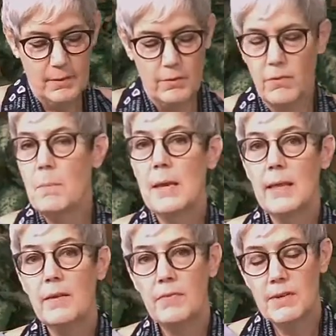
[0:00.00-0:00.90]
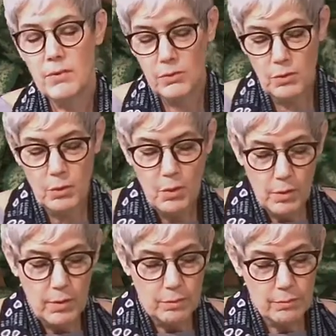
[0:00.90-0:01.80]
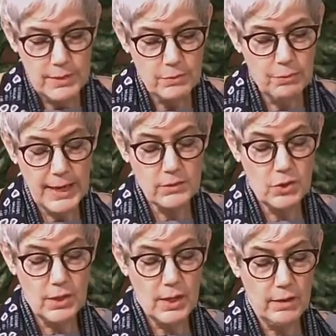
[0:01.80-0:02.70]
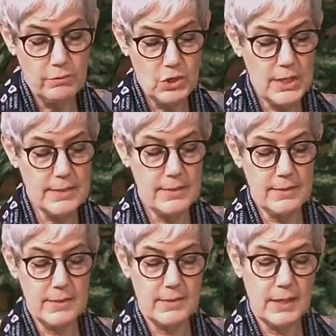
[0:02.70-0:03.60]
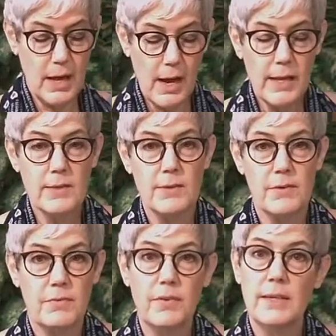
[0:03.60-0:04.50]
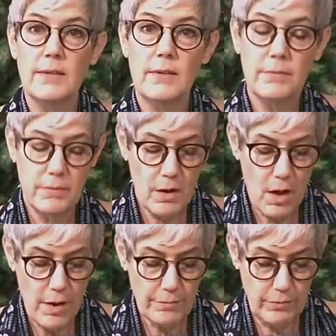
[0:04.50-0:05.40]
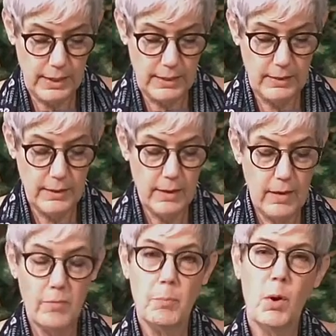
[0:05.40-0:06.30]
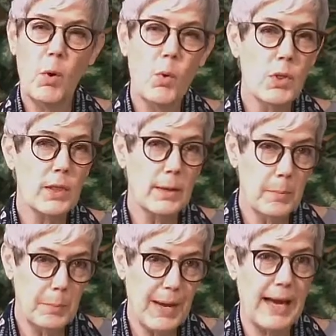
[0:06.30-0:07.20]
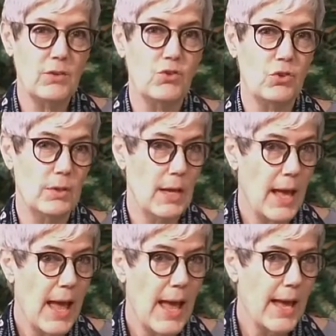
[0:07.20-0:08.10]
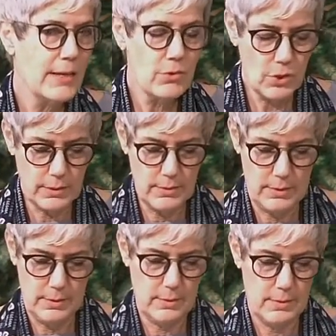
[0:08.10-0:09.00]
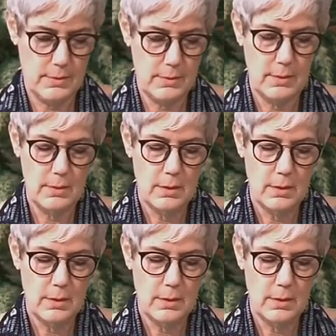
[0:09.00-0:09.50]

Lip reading: For me, the physical resurrection of Jesus is God's definitive offering of both compassion and justice.